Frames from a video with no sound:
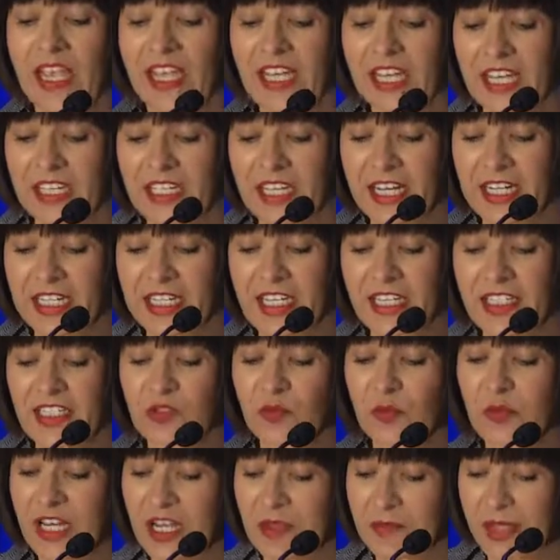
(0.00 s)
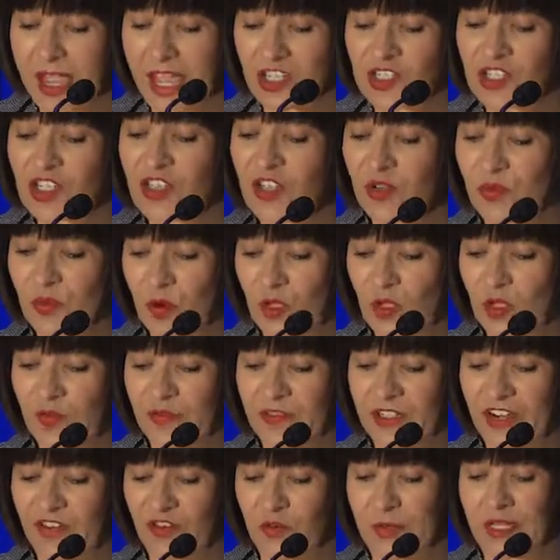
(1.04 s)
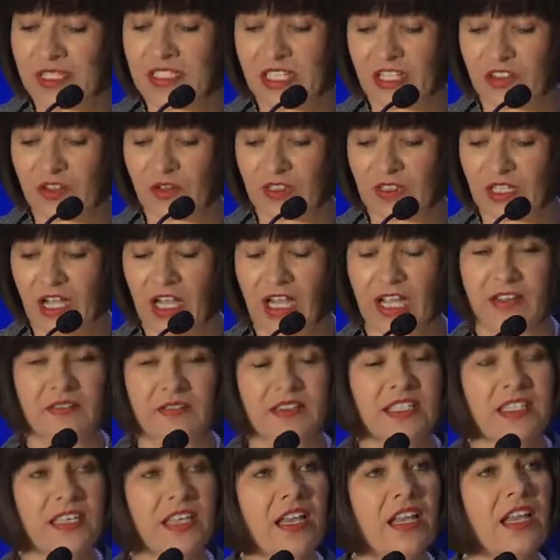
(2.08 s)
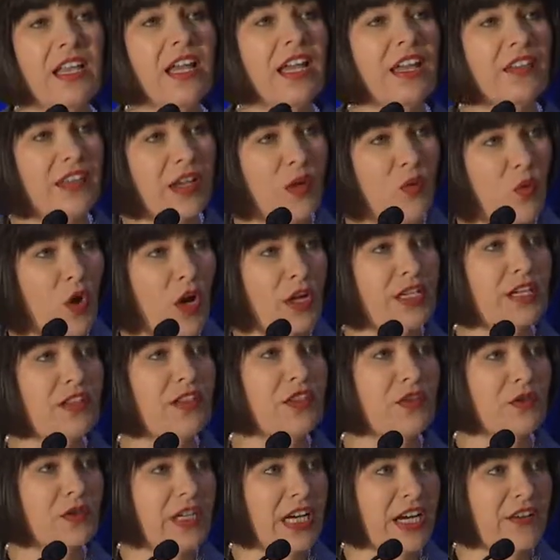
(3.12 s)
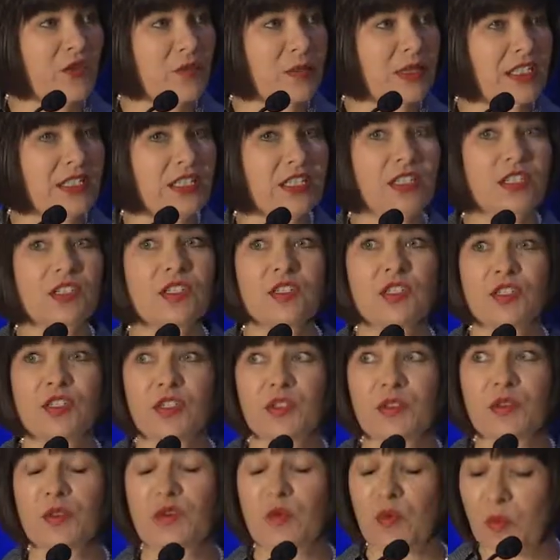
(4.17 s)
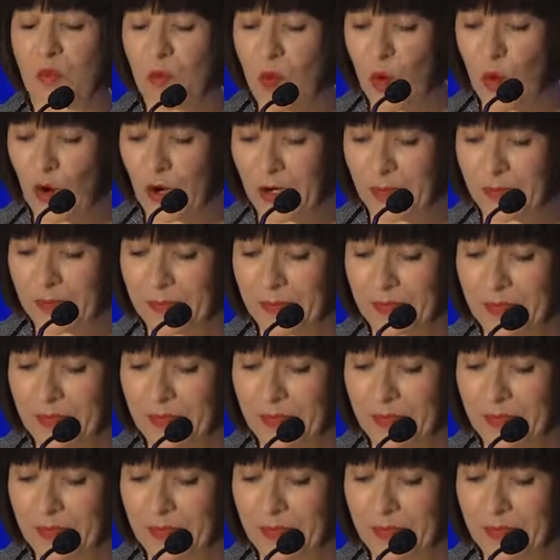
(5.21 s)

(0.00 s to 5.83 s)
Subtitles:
Canadians reimagined the role of government in their lives, and they wanted their government to do more.